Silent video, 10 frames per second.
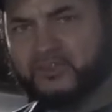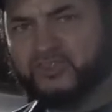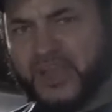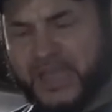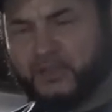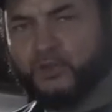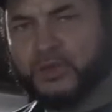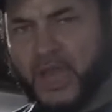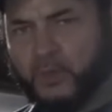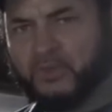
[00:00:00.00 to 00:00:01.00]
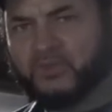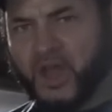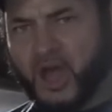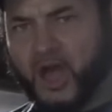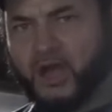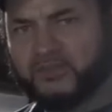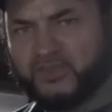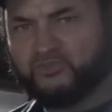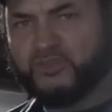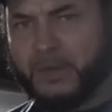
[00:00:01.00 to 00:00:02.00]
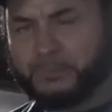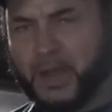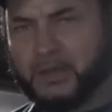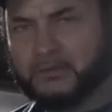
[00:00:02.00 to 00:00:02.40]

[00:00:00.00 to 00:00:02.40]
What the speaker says: Shaq Kulian was the hardest rapper.